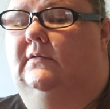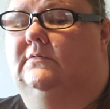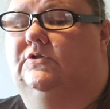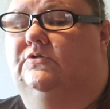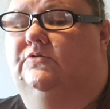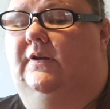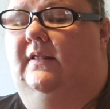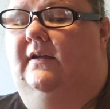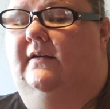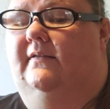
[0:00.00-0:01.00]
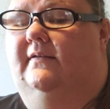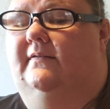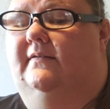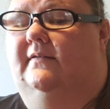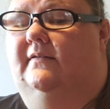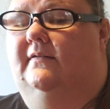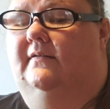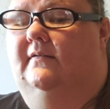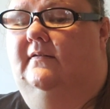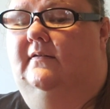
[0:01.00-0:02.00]
She'll enjoy a lot of this.
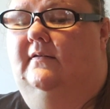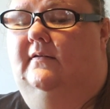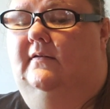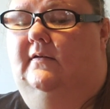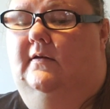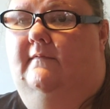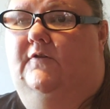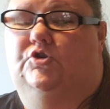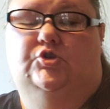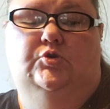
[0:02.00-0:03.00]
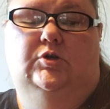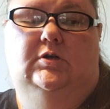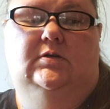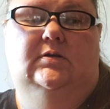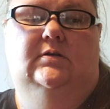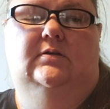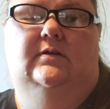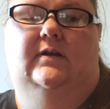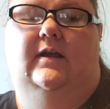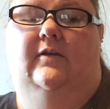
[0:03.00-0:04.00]
For sure.
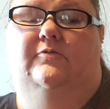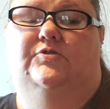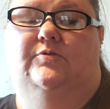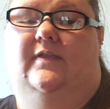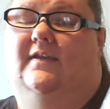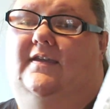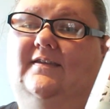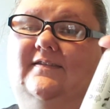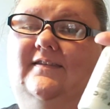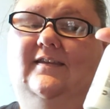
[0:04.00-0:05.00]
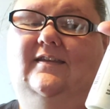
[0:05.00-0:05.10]
And I'll enjoy this.